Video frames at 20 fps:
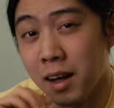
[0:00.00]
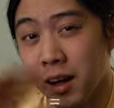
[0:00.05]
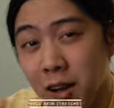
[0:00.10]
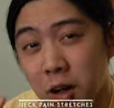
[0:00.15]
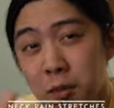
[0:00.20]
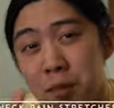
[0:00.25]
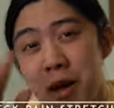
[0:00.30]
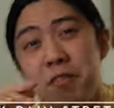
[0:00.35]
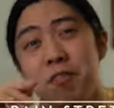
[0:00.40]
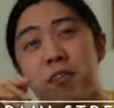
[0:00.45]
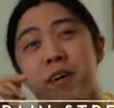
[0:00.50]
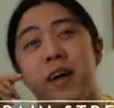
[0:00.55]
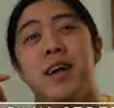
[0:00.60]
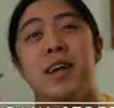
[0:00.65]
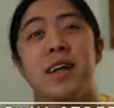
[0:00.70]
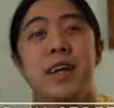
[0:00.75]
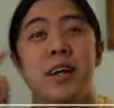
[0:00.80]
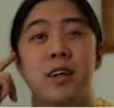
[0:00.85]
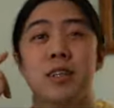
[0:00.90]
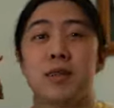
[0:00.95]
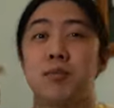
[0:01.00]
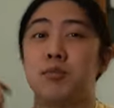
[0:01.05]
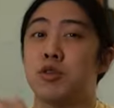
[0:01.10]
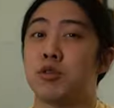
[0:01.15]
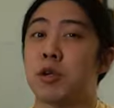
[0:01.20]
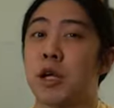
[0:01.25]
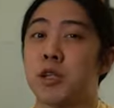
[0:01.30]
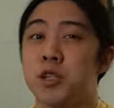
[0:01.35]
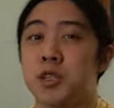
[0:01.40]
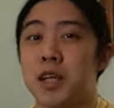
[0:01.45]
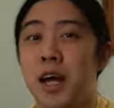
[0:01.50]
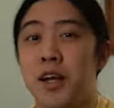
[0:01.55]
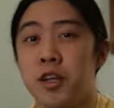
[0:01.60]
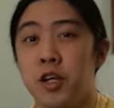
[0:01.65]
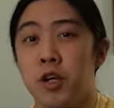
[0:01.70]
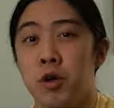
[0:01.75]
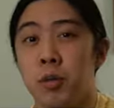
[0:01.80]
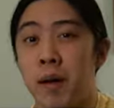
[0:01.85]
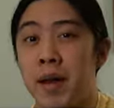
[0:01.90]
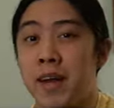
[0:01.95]
Hello my friend, here are some stretches I
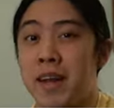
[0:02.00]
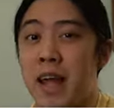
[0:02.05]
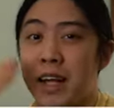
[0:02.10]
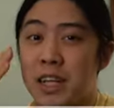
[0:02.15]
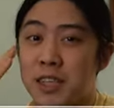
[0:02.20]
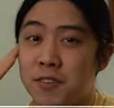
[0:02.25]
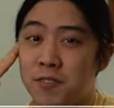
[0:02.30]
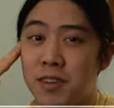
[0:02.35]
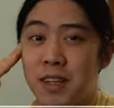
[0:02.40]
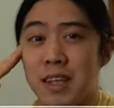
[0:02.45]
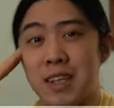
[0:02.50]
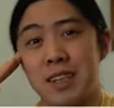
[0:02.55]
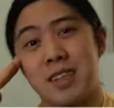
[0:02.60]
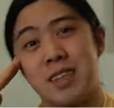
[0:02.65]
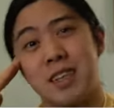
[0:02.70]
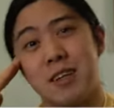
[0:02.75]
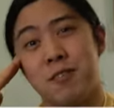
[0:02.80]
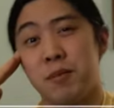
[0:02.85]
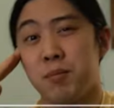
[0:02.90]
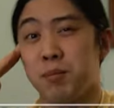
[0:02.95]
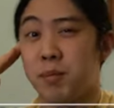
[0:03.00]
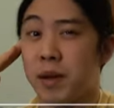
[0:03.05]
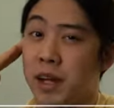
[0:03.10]
do when my neck is feeling stiff and